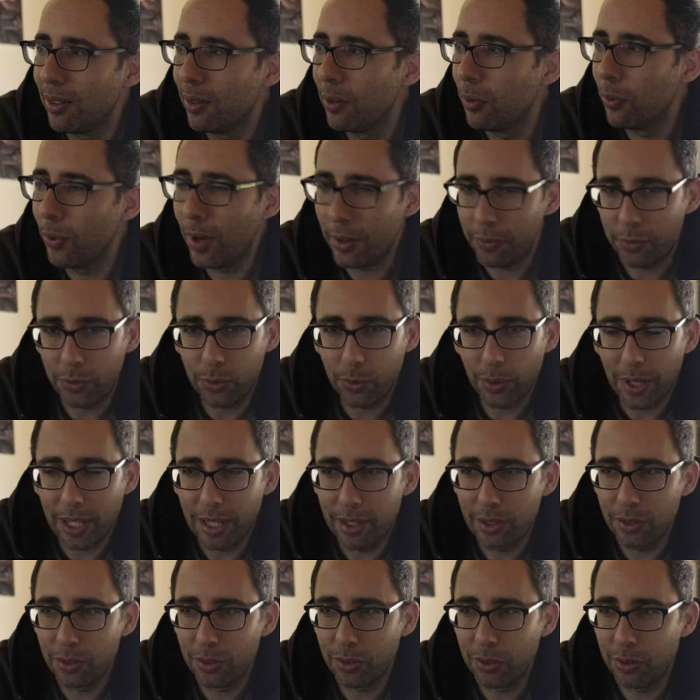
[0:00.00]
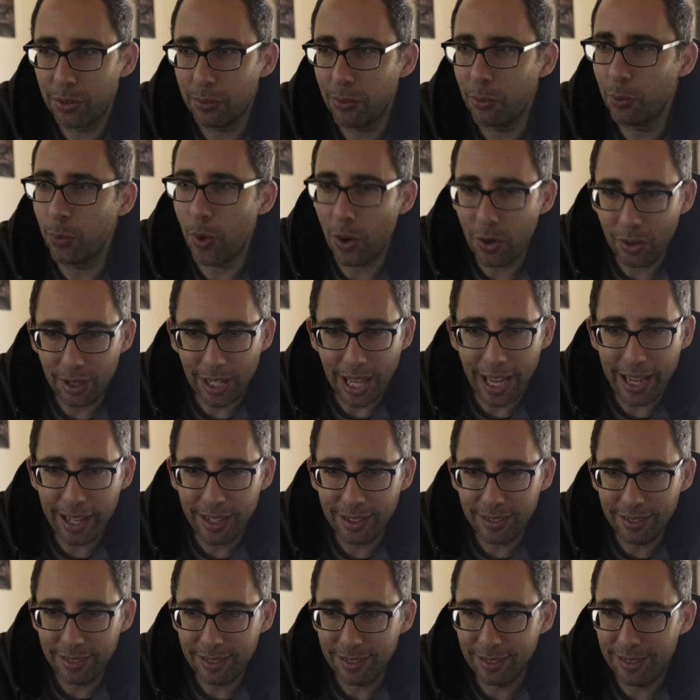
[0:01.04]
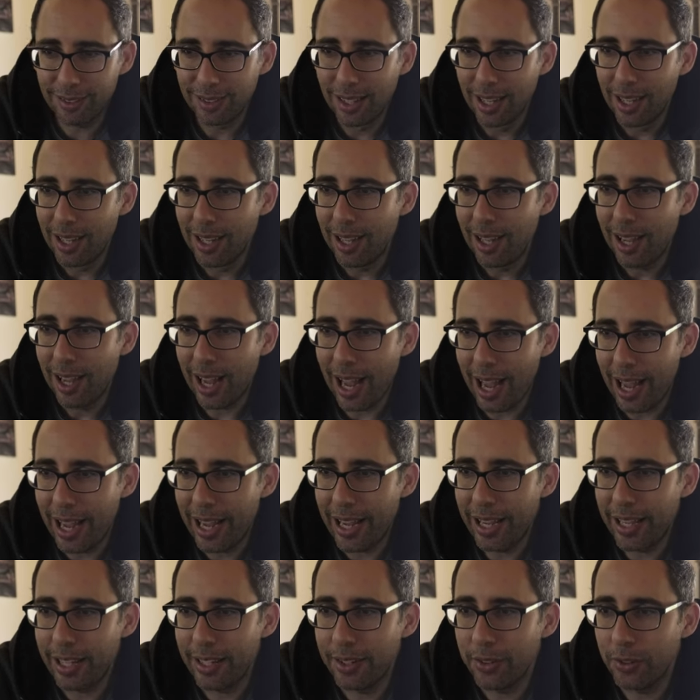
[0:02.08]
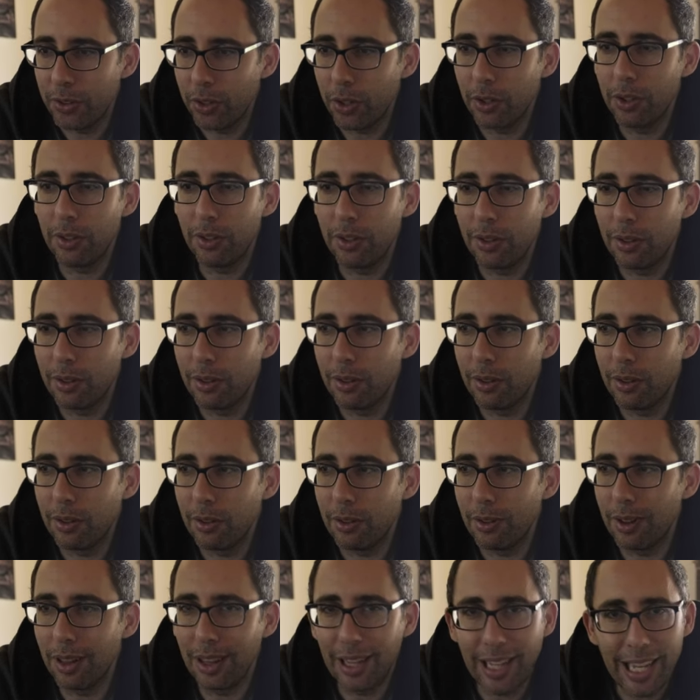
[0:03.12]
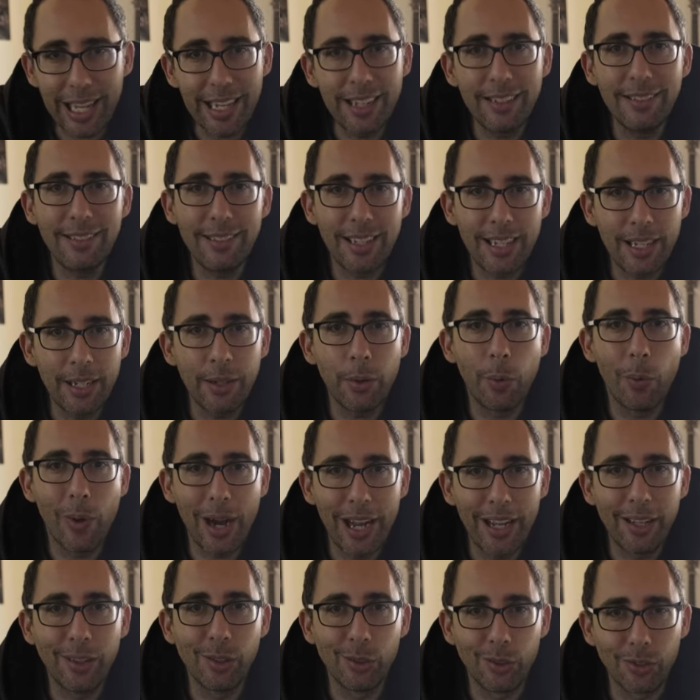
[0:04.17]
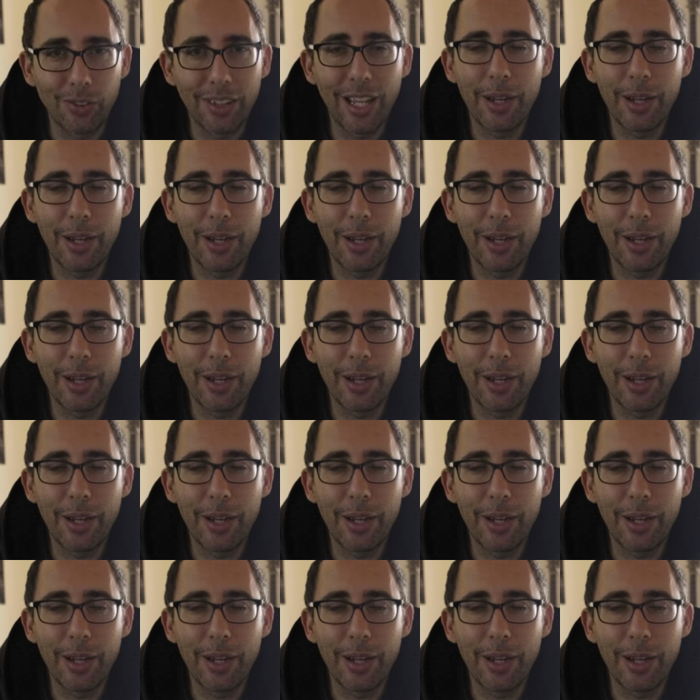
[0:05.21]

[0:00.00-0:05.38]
rough swells, wrong lands, and lazy whales.